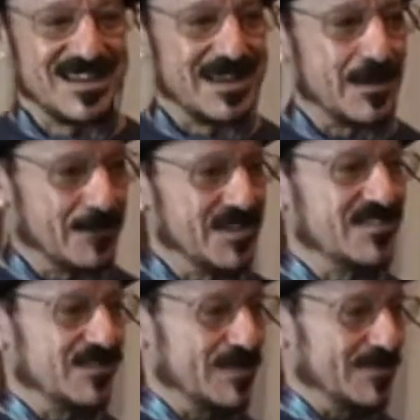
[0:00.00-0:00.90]
you know,
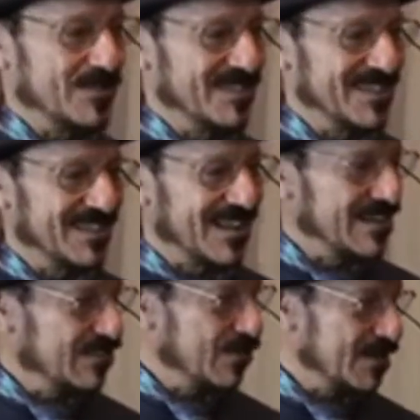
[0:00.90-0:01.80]
business people didn't
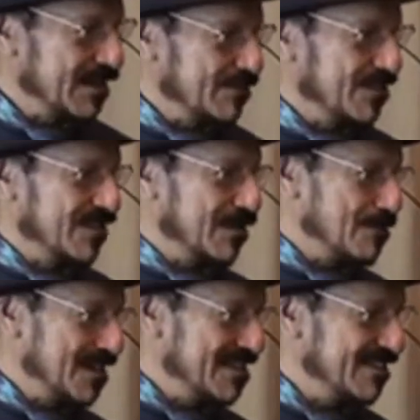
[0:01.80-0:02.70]
like showing up to their
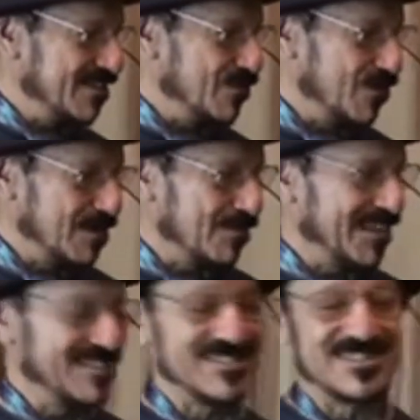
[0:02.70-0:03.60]
meetings and
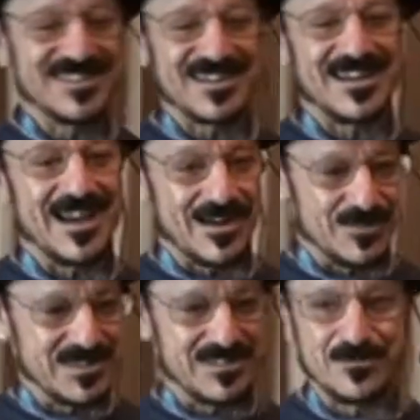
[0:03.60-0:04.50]
workplaces in a
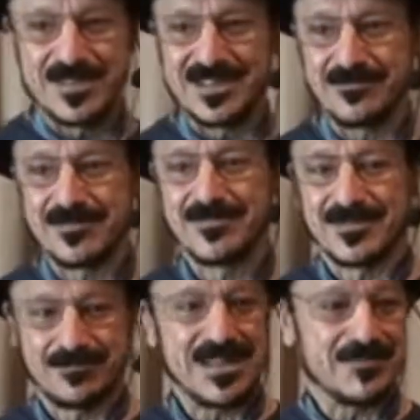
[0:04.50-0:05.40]
car with this big
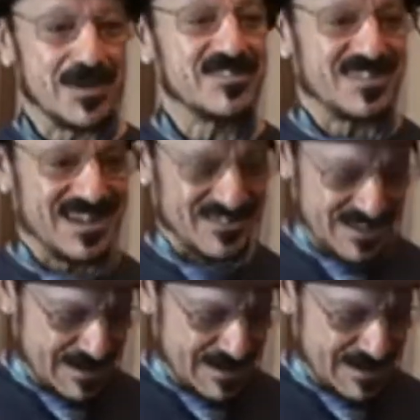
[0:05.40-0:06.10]
pink mustache